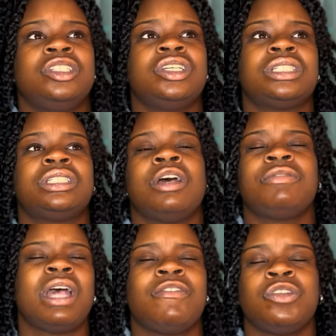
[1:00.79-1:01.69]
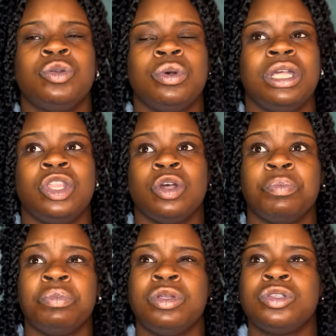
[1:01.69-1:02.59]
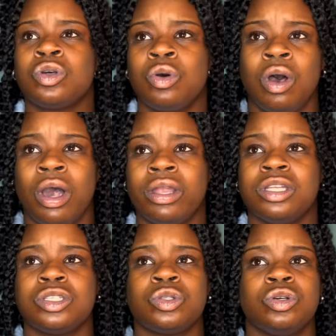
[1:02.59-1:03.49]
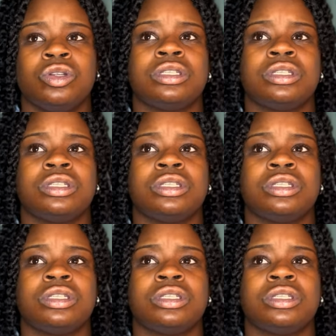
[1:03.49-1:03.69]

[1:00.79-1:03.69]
just stuff that have to do with either musical artists or